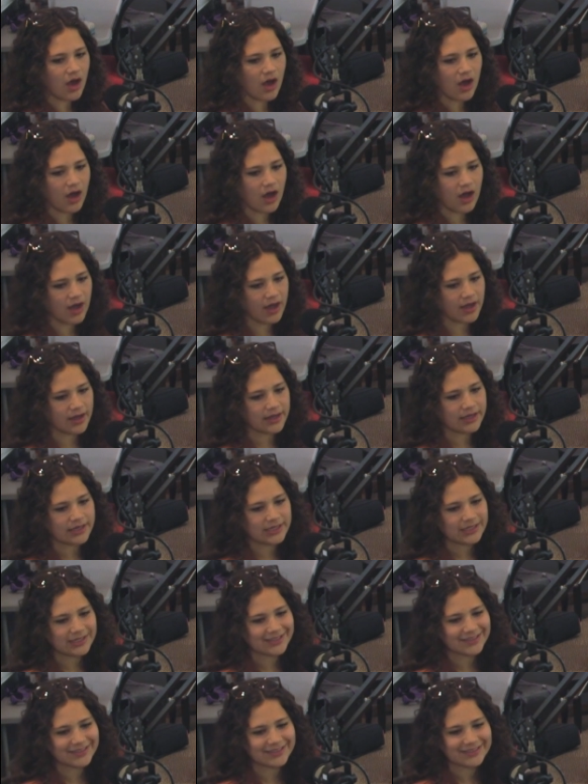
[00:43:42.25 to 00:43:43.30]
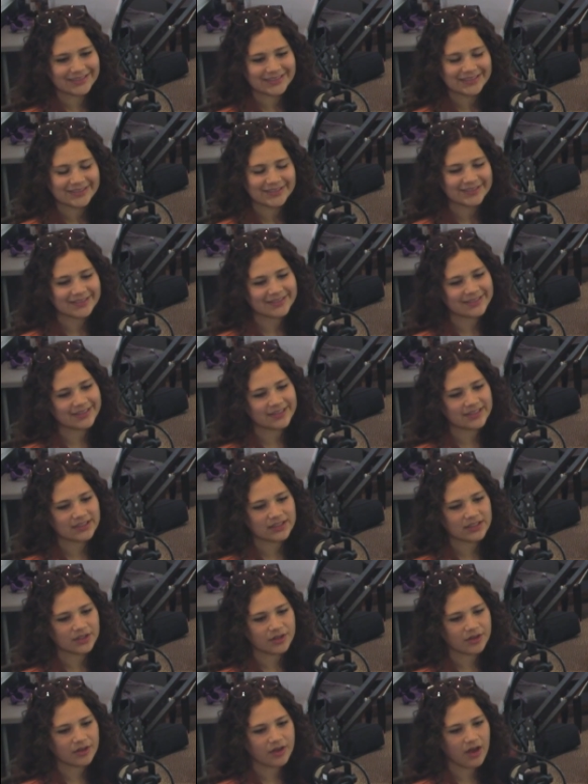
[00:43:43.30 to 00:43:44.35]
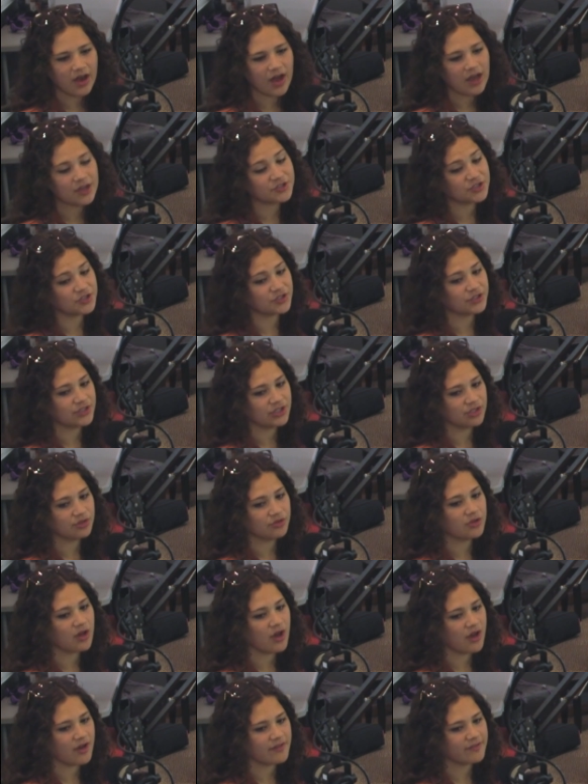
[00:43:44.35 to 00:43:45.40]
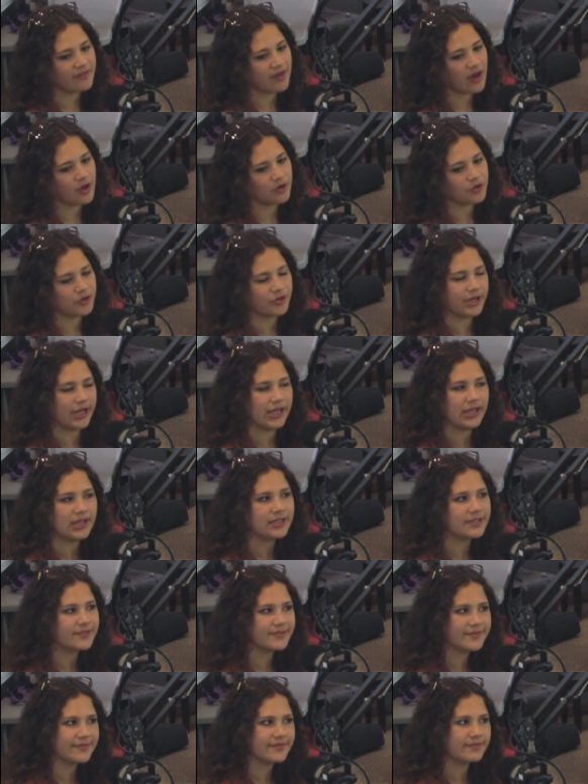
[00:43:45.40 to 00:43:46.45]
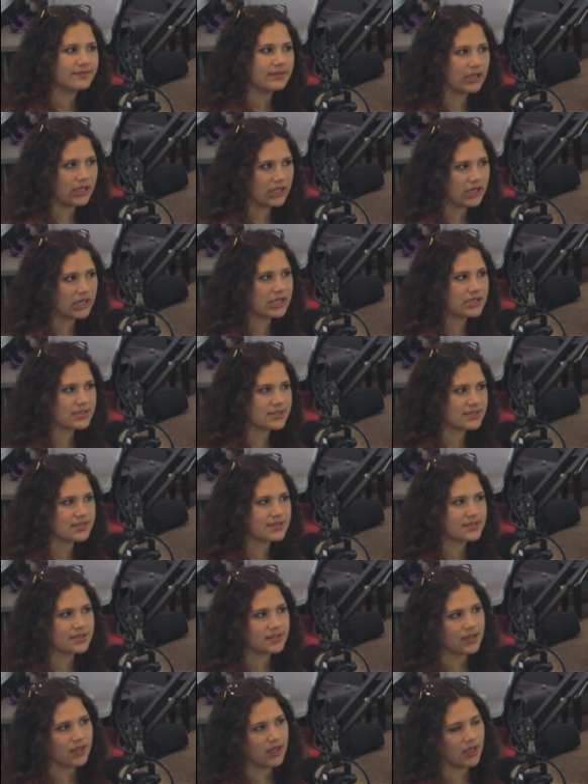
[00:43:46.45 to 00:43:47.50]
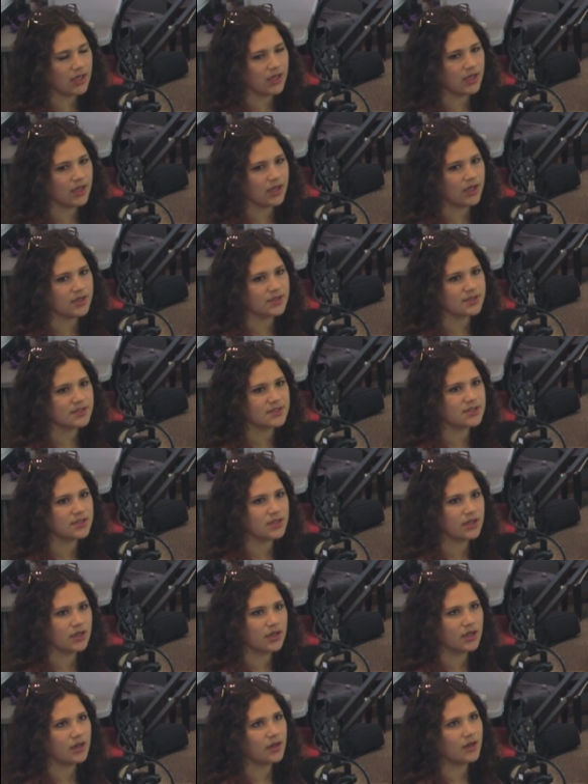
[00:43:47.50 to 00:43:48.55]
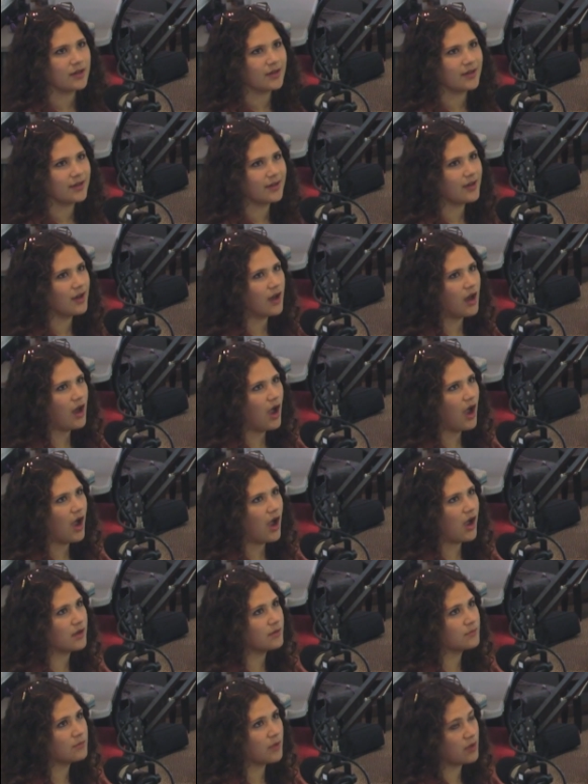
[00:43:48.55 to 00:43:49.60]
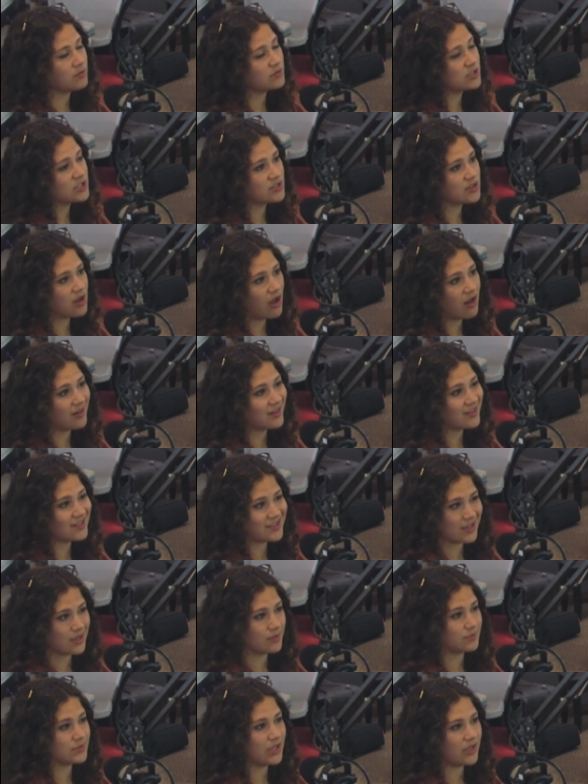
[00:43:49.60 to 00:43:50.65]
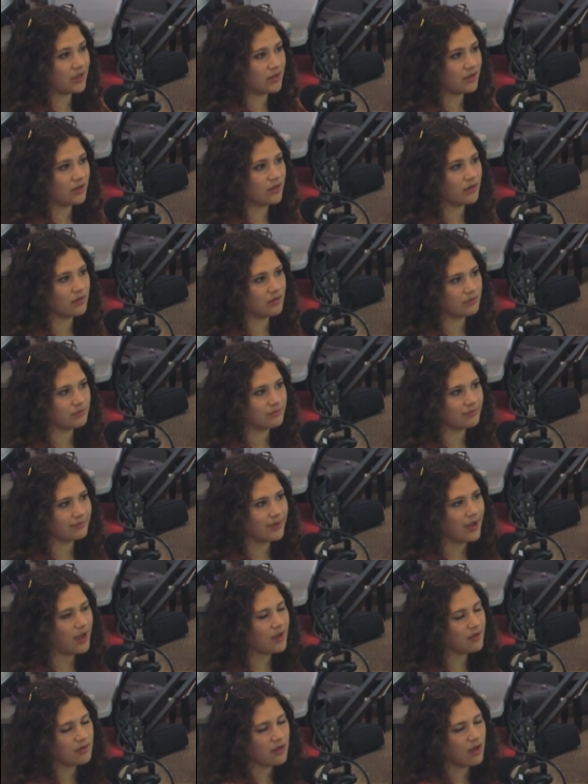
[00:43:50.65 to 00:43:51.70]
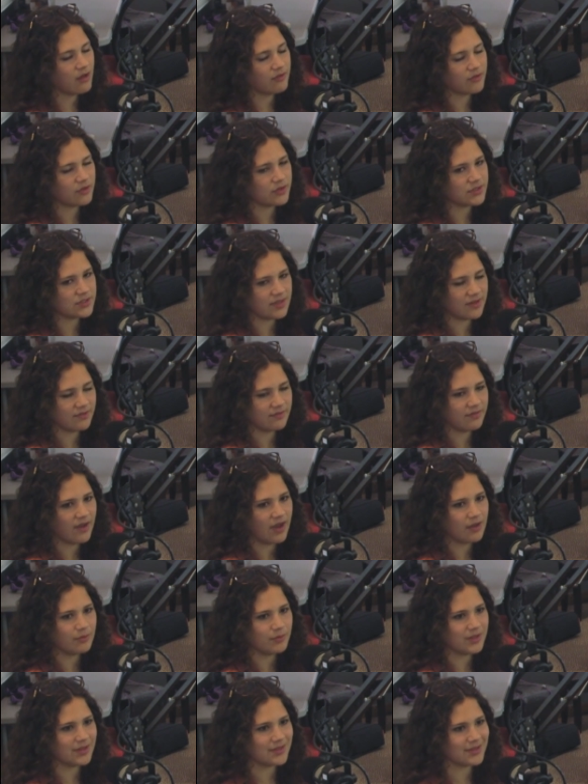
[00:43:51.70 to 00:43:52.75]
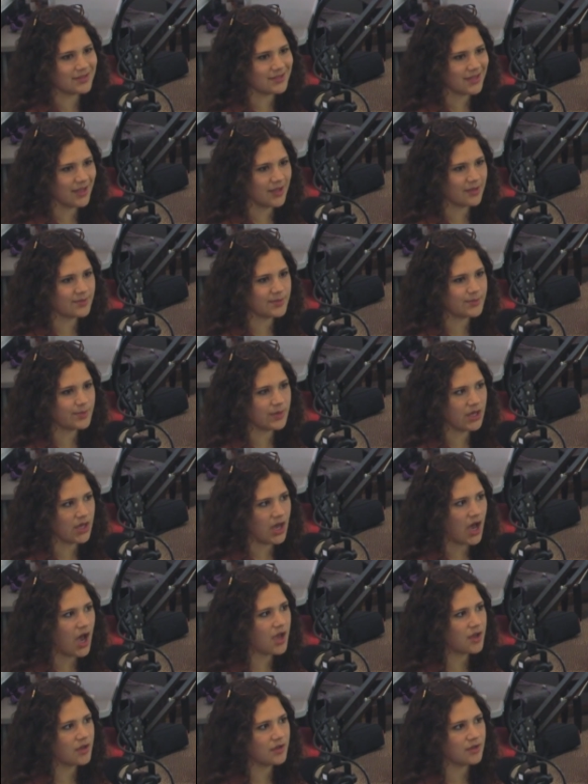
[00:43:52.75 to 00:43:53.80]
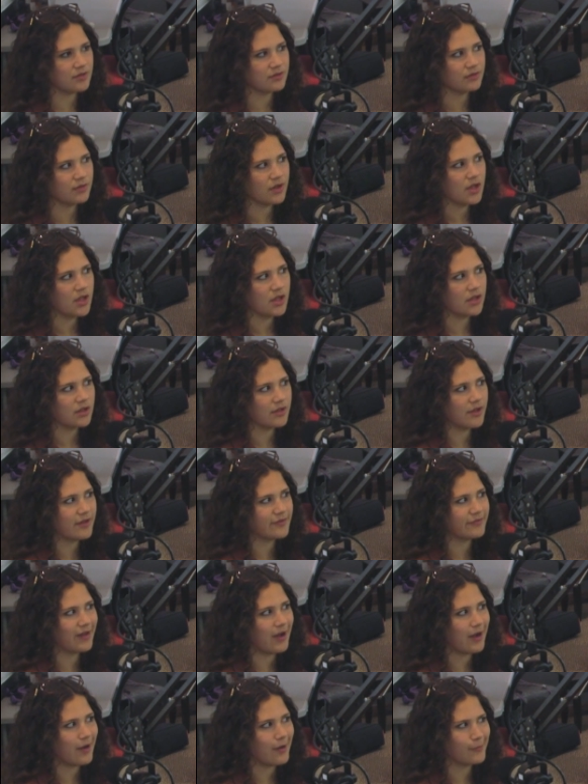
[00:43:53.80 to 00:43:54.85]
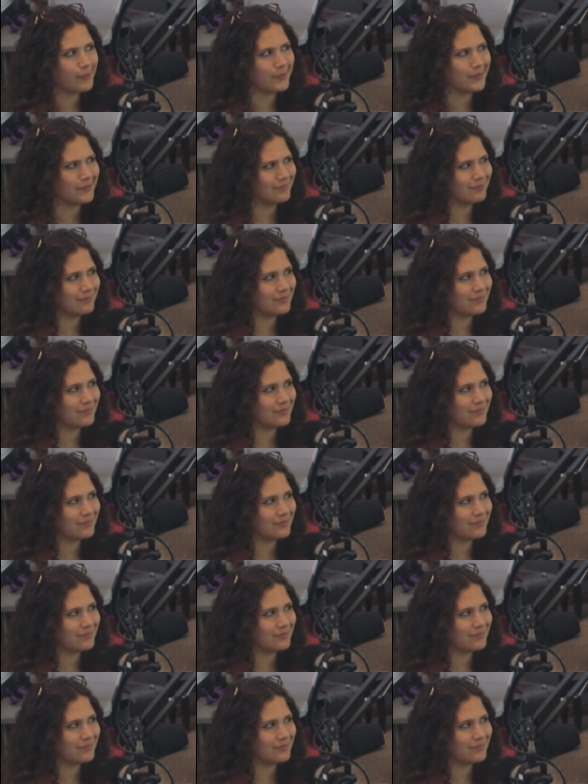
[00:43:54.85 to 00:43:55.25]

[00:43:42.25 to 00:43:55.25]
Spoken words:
I truly love how creative it is, and I'm just not an exam taker. I've always done fine with exams, but I love how like